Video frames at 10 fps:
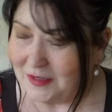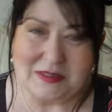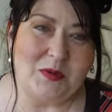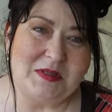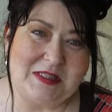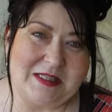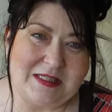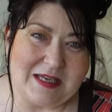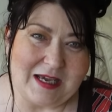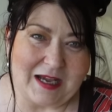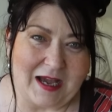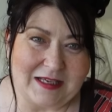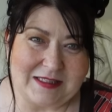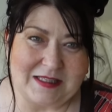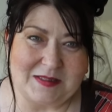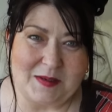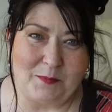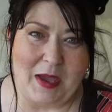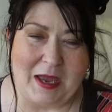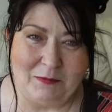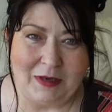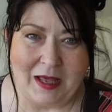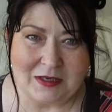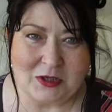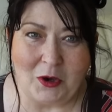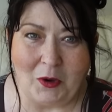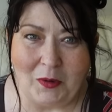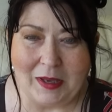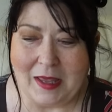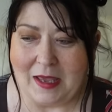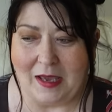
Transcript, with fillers: So today, guys, it's a Poundland haul,